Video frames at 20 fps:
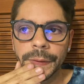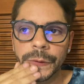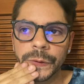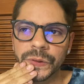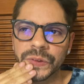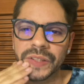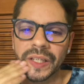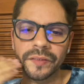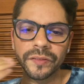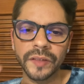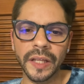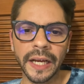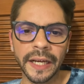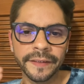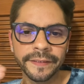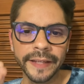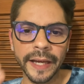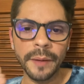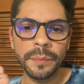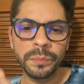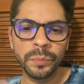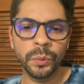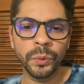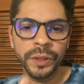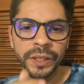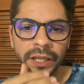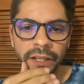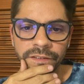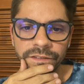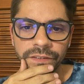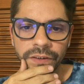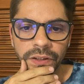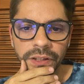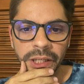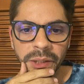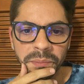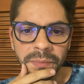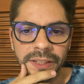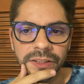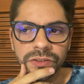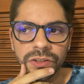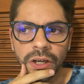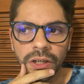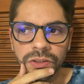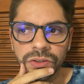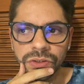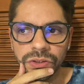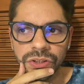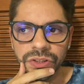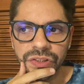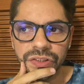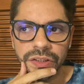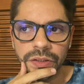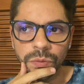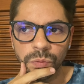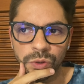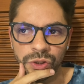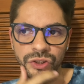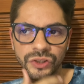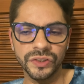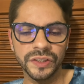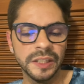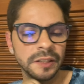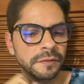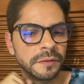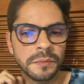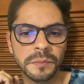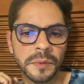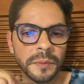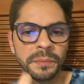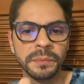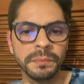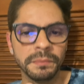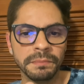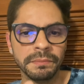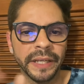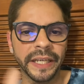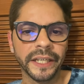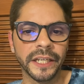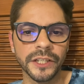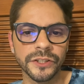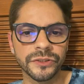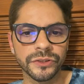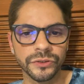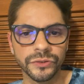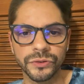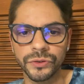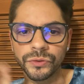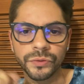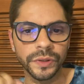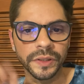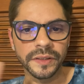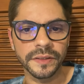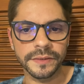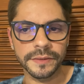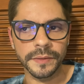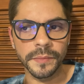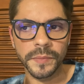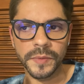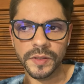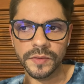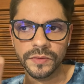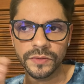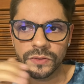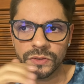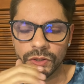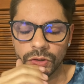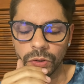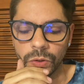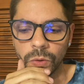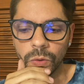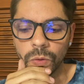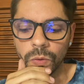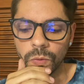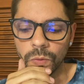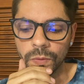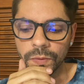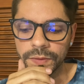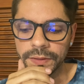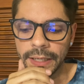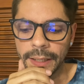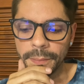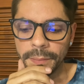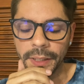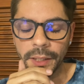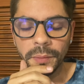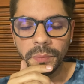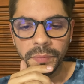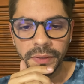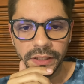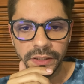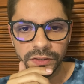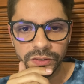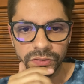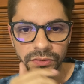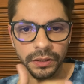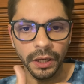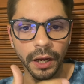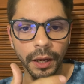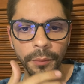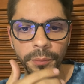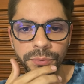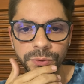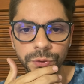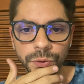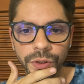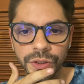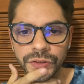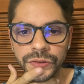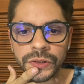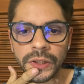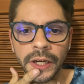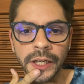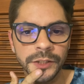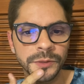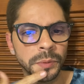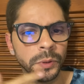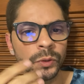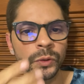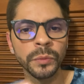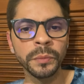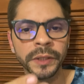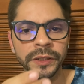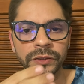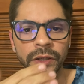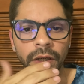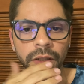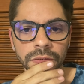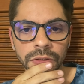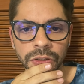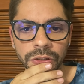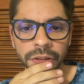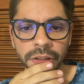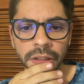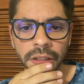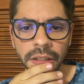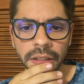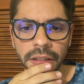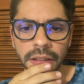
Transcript: Because at that point, I felt like my doctors were just giving me medication to treat the symptoms. So that made me stop. So I spoke to my doctor.